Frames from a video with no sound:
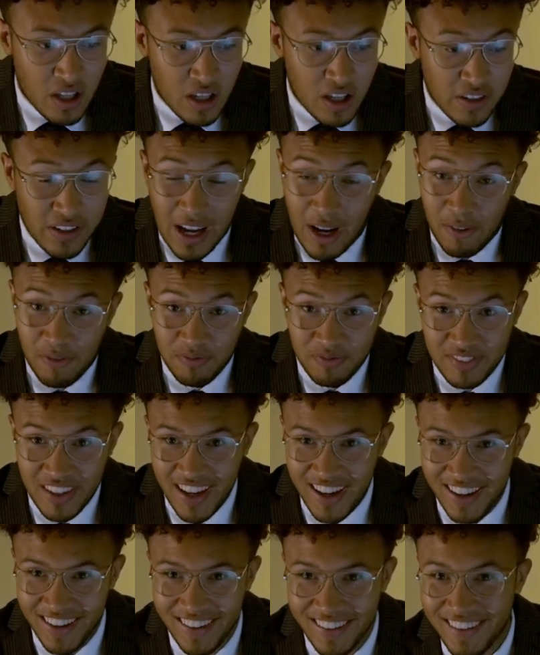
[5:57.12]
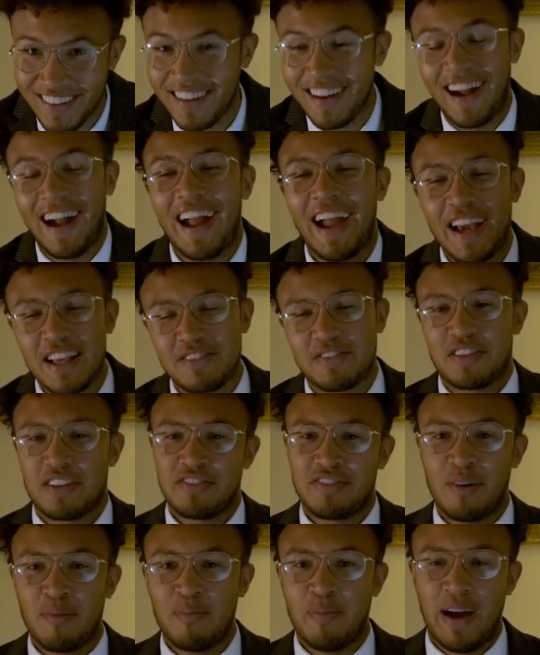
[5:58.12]
Now, here's for the
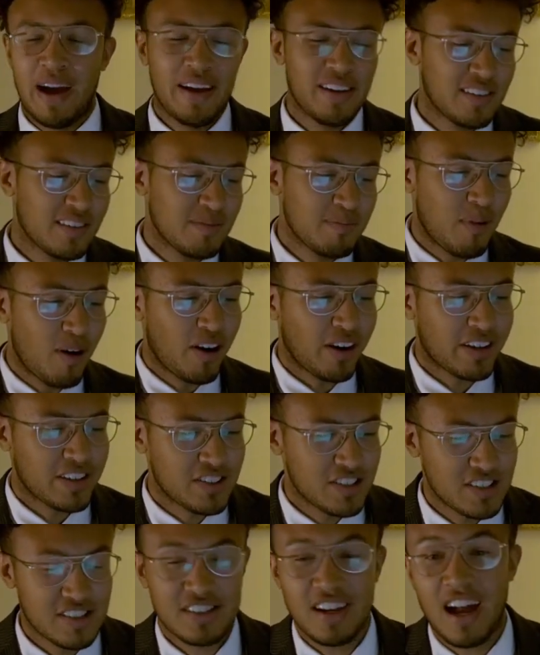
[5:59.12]
fun bit. Mortgages,